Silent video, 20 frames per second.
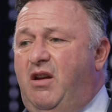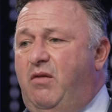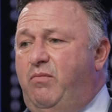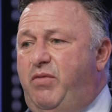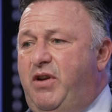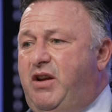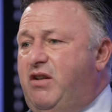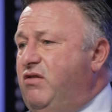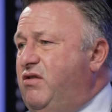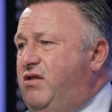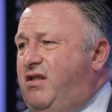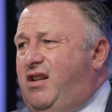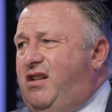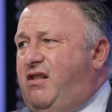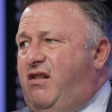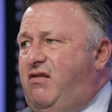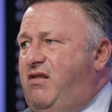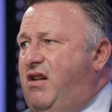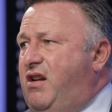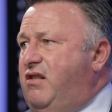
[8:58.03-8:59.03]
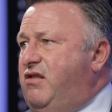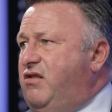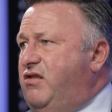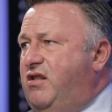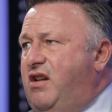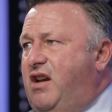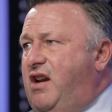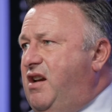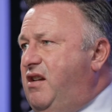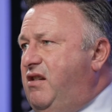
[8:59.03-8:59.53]
because they don't
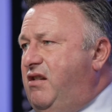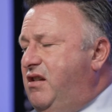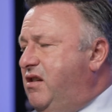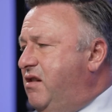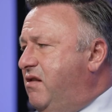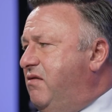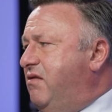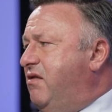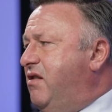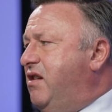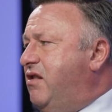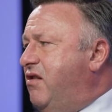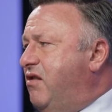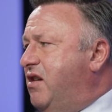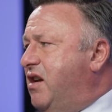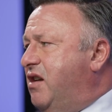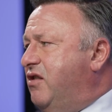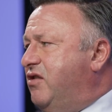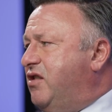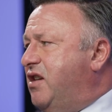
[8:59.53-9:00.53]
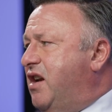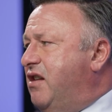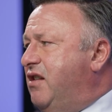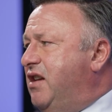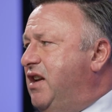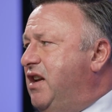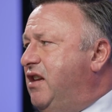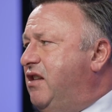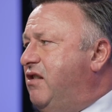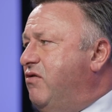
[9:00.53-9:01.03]
understand the
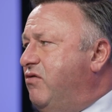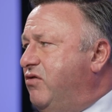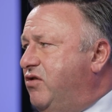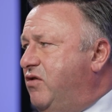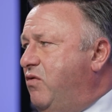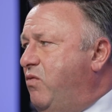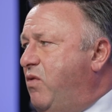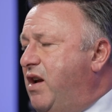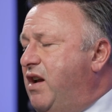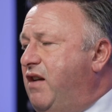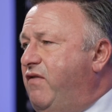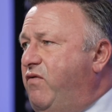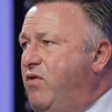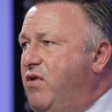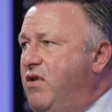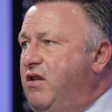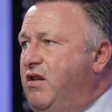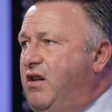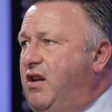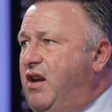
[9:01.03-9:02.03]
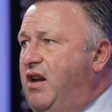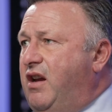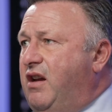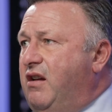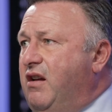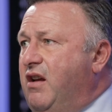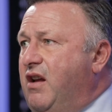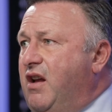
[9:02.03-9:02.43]
ethos, the way of working.